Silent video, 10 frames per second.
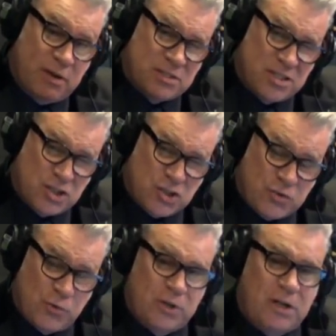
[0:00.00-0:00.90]
There is this
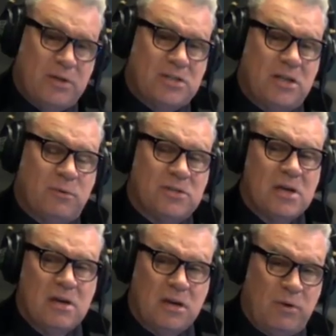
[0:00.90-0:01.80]
extraordinary sequence
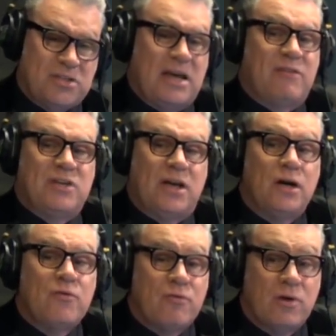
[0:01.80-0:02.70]
in which they have to get
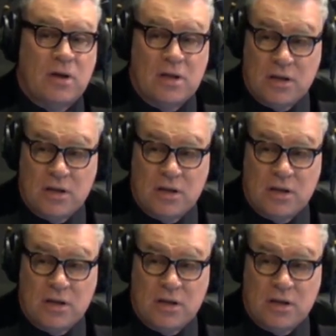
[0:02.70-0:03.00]
over a